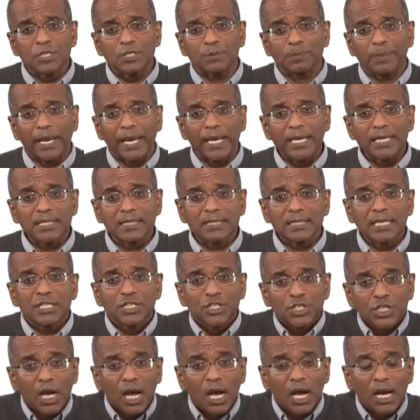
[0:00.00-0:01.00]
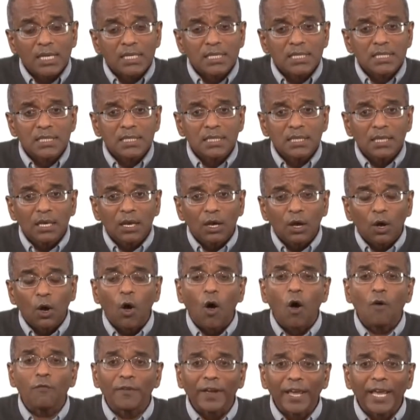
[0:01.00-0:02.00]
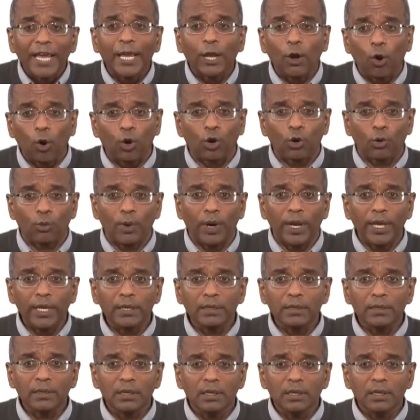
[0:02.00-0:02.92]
space, the chance of A occurring,